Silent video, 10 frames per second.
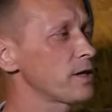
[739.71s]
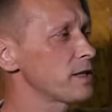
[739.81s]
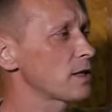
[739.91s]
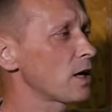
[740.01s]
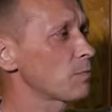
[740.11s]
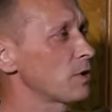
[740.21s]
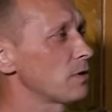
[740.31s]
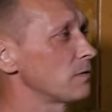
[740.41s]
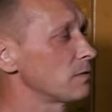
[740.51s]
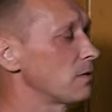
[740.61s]
If, as
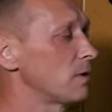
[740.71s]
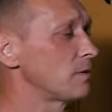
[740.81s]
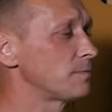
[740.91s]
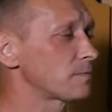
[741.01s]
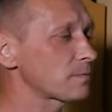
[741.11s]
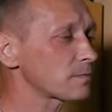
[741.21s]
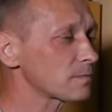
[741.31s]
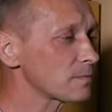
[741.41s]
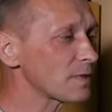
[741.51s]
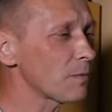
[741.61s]
it were,
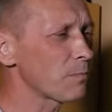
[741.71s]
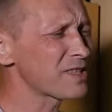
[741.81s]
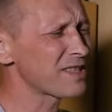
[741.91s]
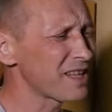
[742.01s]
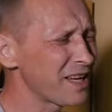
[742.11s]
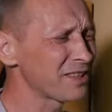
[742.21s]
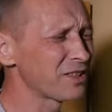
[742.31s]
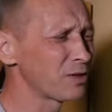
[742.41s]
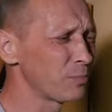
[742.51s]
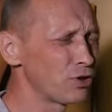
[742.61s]
constantly hammering it
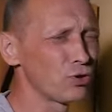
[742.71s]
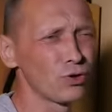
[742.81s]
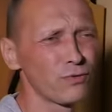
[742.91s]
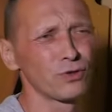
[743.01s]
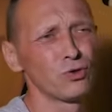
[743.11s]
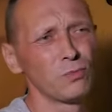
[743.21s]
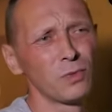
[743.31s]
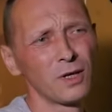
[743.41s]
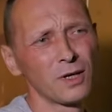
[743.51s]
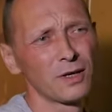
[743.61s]
in one mode,
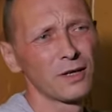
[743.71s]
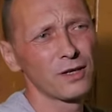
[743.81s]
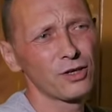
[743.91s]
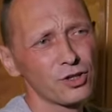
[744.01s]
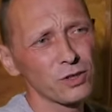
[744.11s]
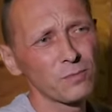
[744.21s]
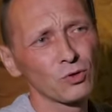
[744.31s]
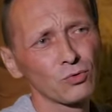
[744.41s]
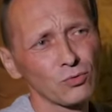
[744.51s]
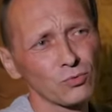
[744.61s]
well, there is
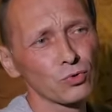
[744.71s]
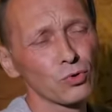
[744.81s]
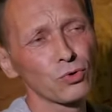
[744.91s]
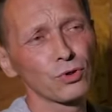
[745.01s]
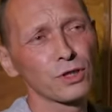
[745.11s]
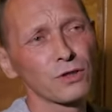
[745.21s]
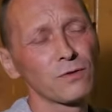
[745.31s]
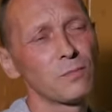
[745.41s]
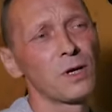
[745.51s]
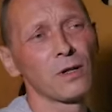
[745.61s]
a little sense from
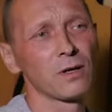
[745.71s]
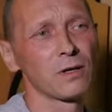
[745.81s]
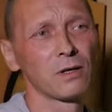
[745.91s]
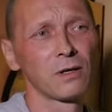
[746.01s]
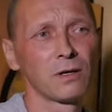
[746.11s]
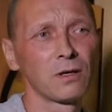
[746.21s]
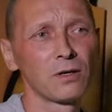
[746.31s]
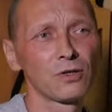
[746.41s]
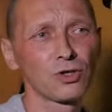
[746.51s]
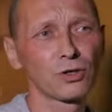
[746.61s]
this. A
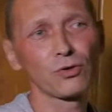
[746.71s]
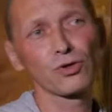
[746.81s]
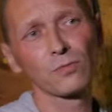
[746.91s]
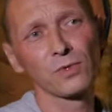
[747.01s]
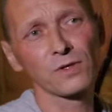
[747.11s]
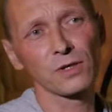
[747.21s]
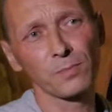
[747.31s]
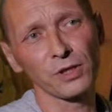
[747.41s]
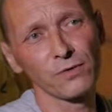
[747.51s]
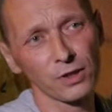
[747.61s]
person will get
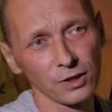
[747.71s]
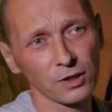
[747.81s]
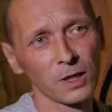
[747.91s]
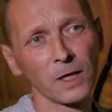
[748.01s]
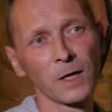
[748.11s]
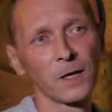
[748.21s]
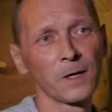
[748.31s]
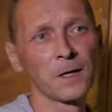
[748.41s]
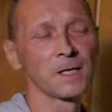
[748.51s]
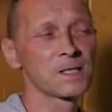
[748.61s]
used to it very
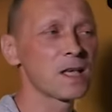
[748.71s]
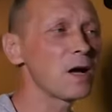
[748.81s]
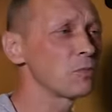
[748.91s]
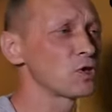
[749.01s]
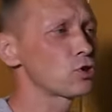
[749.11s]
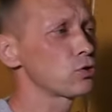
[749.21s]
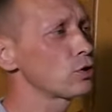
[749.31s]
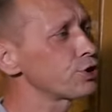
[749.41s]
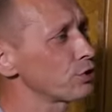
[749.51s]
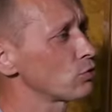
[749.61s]
quickly. The
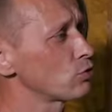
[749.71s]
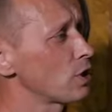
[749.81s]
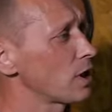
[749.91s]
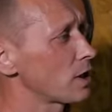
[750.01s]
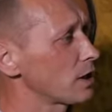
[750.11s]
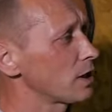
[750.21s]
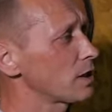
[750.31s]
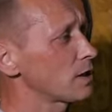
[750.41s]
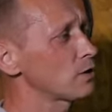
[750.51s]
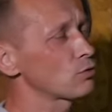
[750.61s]
most difficult hits
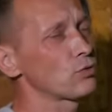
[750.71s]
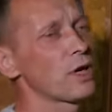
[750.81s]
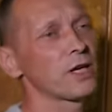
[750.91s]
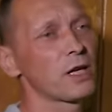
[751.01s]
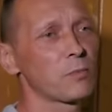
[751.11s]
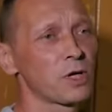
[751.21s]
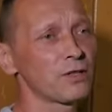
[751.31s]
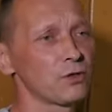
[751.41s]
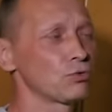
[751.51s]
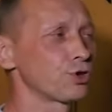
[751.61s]
are when the
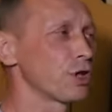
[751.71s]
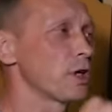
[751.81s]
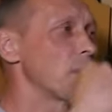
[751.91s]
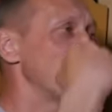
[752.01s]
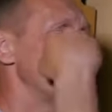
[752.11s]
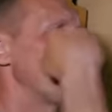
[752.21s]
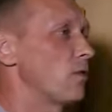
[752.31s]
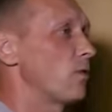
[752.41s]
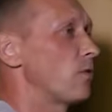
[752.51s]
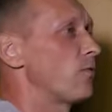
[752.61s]
back and forth
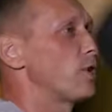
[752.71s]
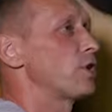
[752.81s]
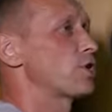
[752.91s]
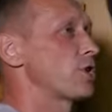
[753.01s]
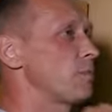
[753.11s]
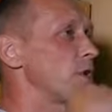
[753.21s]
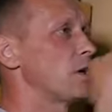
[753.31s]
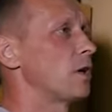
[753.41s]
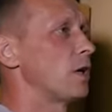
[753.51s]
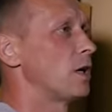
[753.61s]
is already
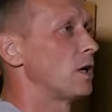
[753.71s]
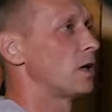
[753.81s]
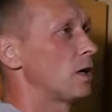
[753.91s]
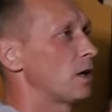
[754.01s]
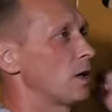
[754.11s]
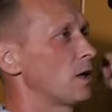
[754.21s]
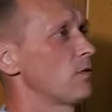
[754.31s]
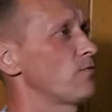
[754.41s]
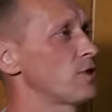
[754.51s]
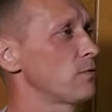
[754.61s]
in full cycle
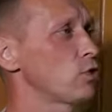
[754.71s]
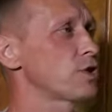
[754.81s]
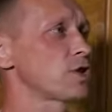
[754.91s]
mode.